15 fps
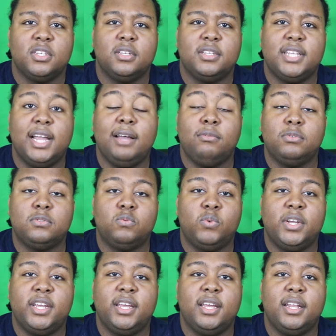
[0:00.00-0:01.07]
That was
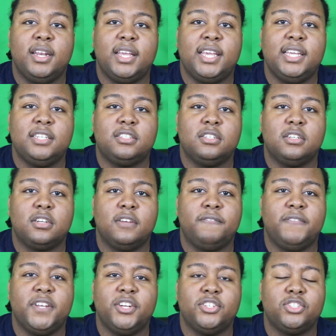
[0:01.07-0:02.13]
when he took a
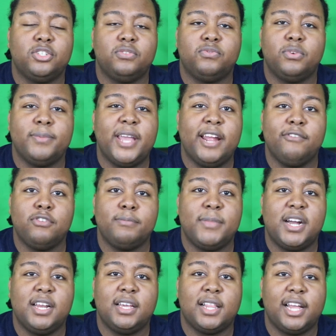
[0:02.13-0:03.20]
finisher from
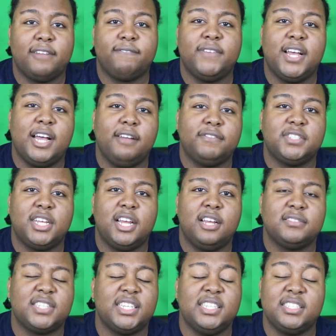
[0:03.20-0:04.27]
everybody like 5
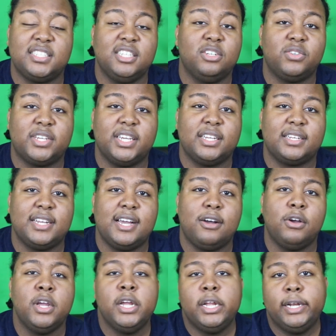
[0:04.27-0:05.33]
times and he still kicked
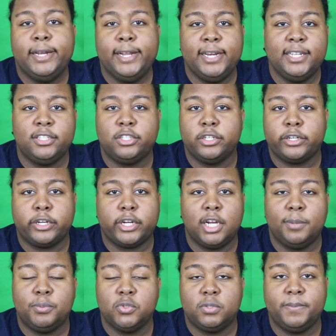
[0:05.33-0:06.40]
out. Then he took a
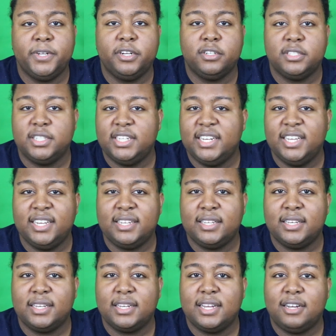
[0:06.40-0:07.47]
couple spears and he didn't
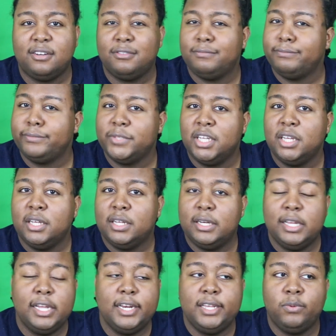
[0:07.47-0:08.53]
kick out.
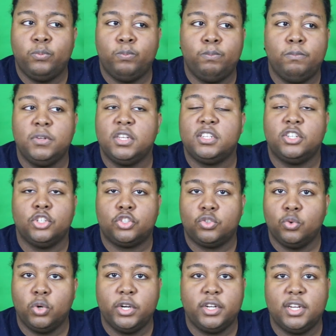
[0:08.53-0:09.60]
Then he
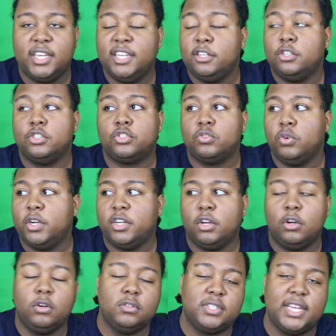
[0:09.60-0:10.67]
destroyed the
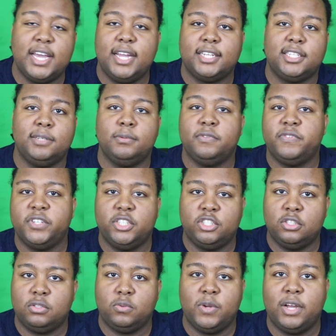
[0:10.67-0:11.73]
whole tag team
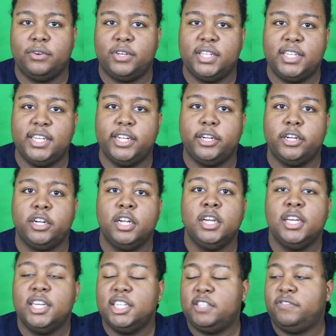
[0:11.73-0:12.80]
division throughout the year.
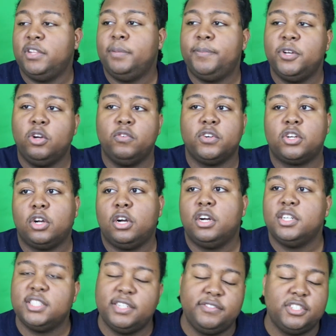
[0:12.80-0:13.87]
He's flipping over
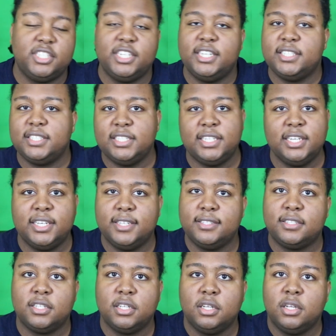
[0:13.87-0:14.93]
cars every chance he gets.